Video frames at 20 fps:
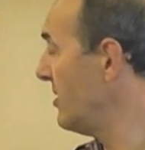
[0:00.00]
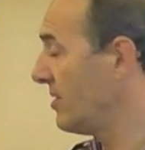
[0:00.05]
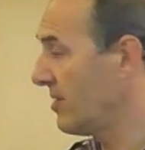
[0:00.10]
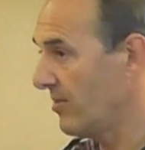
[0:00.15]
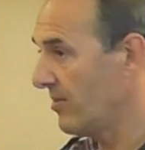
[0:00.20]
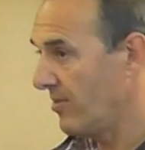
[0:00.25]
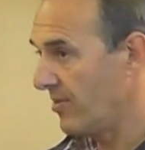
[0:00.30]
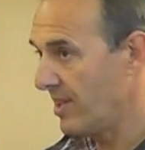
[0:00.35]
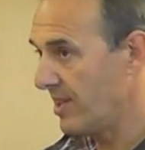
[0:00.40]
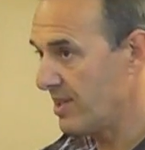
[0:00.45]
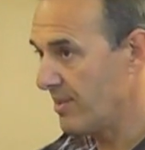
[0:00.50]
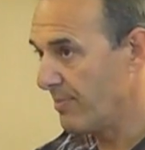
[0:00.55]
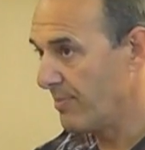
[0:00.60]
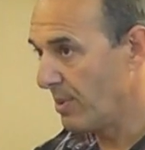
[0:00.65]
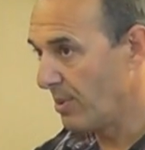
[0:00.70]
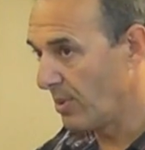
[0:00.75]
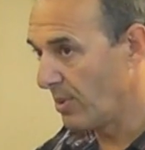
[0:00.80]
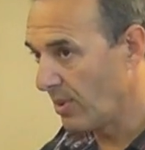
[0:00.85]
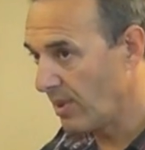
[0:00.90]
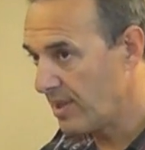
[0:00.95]
you can fit a
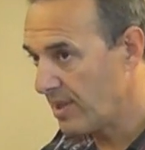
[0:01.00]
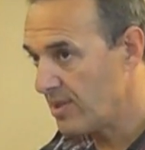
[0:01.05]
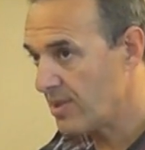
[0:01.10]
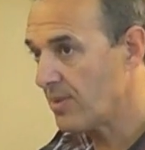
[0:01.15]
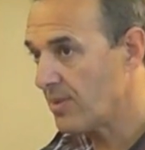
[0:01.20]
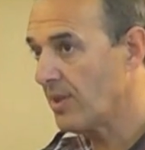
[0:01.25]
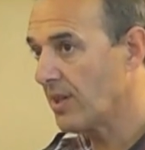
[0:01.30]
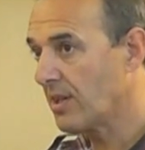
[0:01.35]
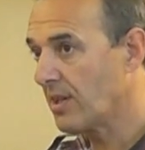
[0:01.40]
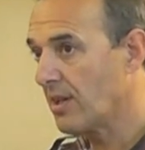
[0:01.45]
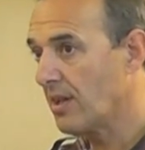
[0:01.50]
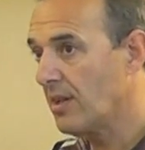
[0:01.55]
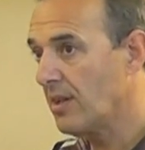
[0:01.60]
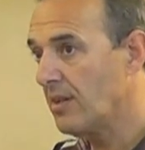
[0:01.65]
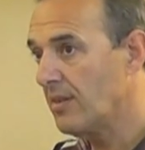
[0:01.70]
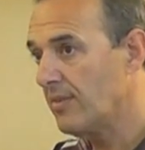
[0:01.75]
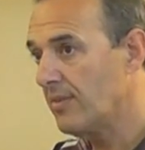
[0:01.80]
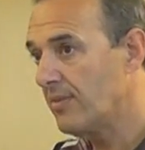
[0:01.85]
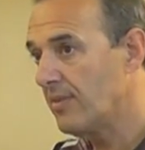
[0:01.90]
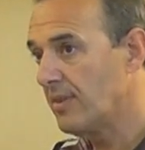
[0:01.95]
ball into a
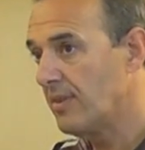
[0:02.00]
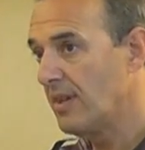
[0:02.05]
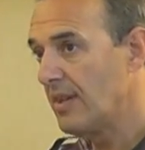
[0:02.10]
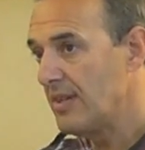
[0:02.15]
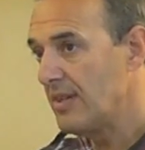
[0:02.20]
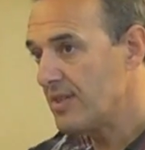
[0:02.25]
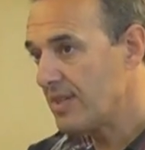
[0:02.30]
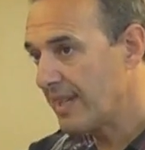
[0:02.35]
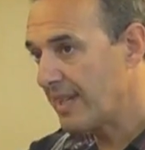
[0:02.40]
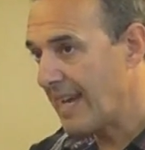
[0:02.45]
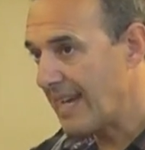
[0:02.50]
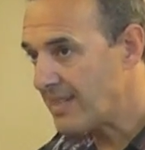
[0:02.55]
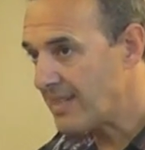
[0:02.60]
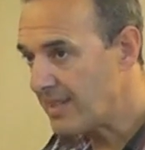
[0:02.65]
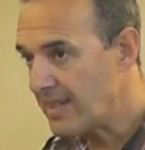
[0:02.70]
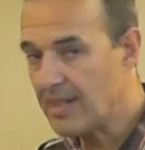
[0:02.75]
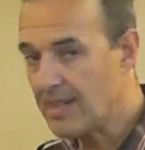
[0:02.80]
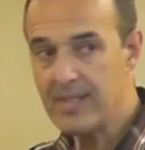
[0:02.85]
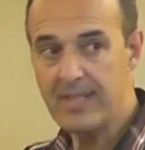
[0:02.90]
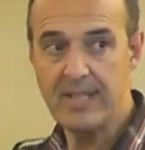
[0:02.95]
curve to get an
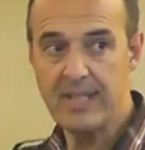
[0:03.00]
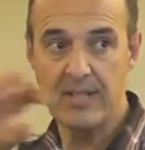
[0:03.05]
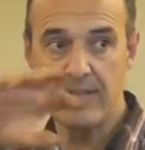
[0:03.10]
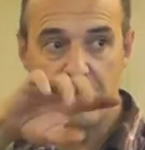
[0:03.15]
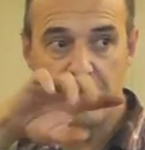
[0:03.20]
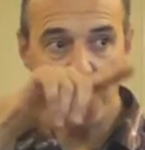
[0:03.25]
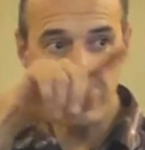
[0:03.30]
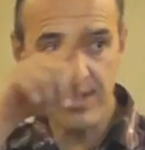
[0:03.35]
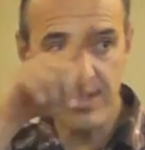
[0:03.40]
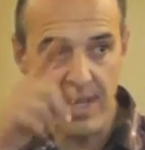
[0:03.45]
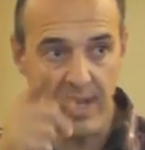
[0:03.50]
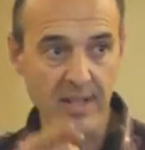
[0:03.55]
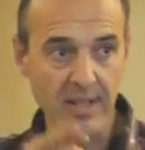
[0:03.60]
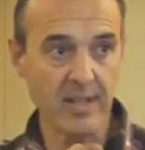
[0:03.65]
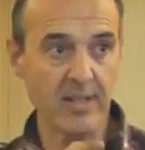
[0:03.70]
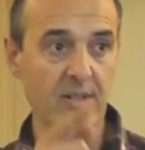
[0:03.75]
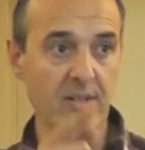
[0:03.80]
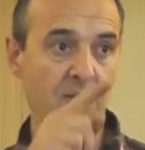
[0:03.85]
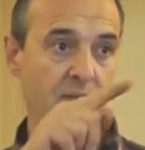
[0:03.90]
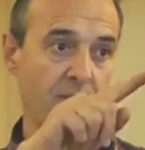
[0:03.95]
idea of the
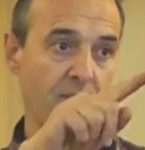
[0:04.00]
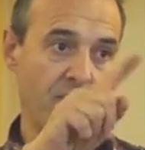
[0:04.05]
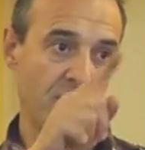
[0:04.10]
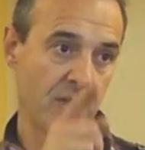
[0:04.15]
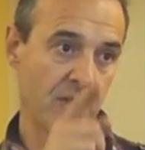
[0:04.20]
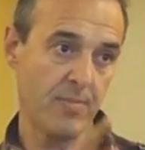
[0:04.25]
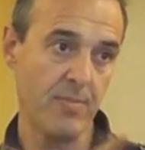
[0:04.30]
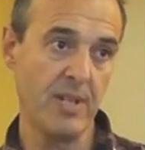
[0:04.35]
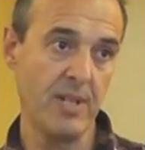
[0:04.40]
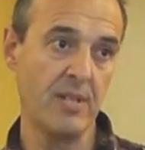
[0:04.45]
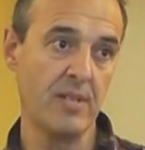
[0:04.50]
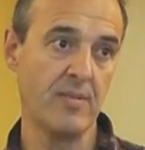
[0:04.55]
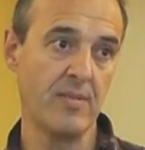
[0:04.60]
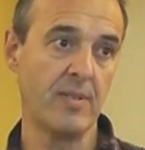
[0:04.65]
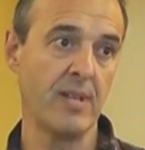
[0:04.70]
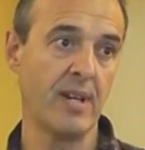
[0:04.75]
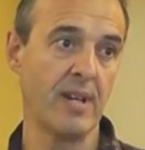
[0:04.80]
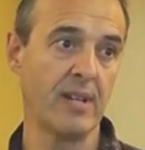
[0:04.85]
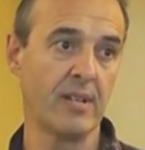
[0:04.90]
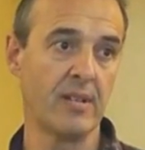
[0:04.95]
tightness of the speed of
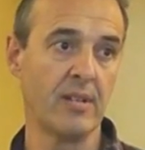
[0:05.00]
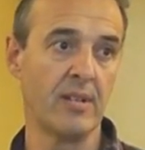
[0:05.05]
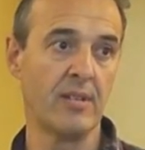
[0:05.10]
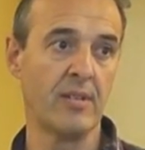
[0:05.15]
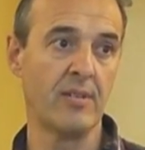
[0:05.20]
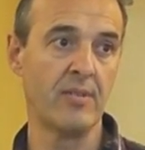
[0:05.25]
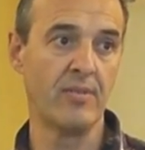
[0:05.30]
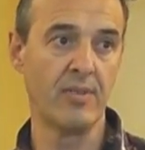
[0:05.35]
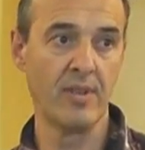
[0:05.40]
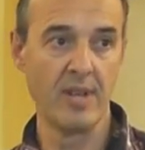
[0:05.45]
that curve.